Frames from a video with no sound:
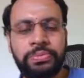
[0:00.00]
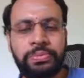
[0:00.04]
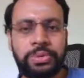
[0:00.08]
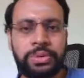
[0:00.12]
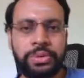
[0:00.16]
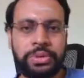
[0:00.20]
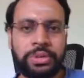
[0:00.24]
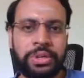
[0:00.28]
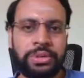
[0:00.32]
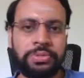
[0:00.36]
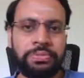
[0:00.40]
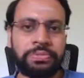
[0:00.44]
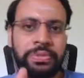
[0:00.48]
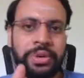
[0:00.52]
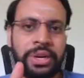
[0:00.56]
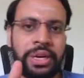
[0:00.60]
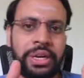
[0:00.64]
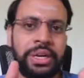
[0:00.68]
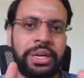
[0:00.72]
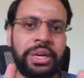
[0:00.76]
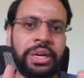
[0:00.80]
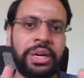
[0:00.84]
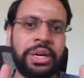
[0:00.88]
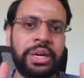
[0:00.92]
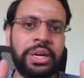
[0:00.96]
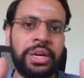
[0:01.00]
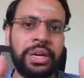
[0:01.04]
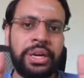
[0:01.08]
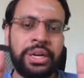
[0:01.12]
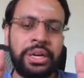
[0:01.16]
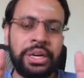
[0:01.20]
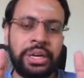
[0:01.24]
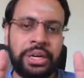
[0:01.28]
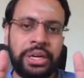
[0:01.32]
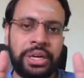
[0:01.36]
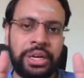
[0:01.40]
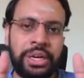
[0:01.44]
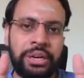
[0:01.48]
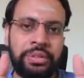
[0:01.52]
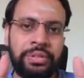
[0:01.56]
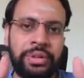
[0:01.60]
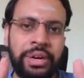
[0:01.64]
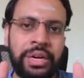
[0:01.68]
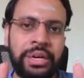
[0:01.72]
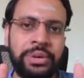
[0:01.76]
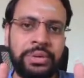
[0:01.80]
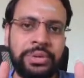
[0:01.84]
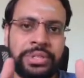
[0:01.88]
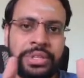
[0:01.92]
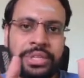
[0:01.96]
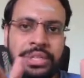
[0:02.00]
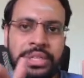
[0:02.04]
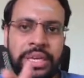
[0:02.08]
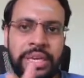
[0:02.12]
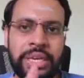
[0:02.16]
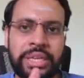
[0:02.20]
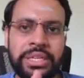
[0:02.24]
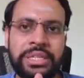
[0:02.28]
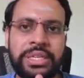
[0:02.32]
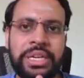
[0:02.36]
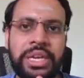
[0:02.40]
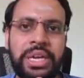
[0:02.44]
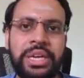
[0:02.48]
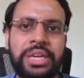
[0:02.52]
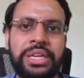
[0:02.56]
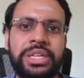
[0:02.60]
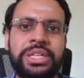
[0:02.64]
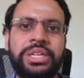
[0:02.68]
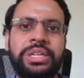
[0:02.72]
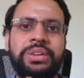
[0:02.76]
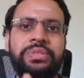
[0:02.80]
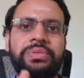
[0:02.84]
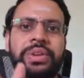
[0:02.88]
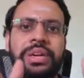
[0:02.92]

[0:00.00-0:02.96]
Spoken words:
different derivatives in the x direction.